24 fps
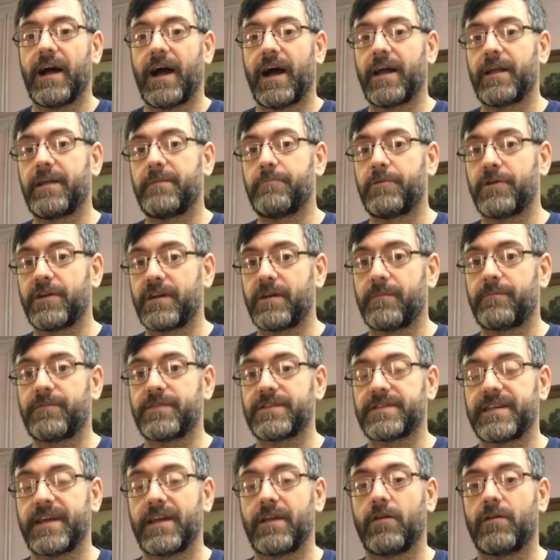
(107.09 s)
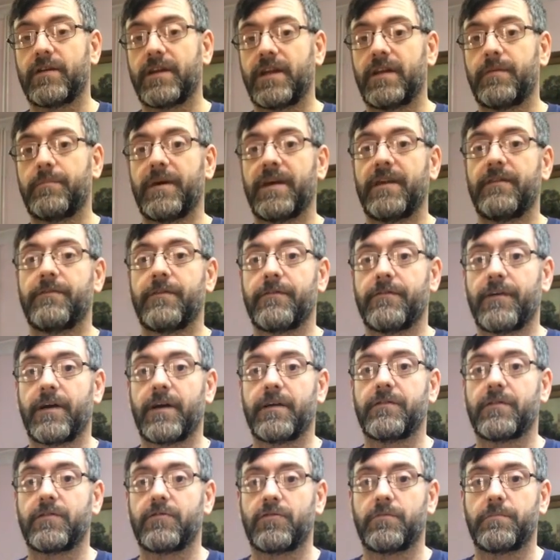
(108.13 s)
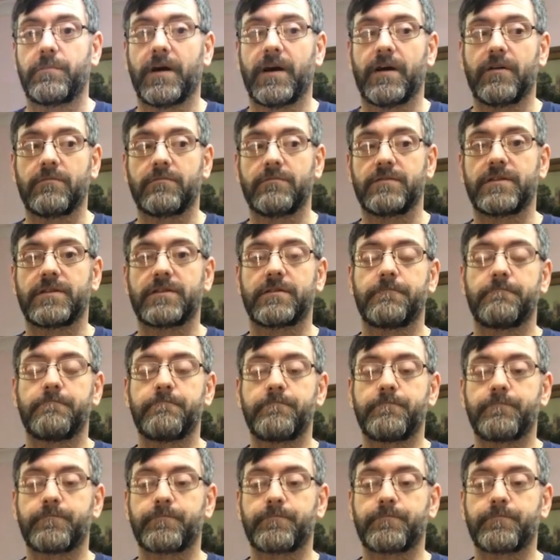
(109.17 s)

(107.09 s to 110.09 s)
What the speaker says: I put it up for sale on eBay for £500.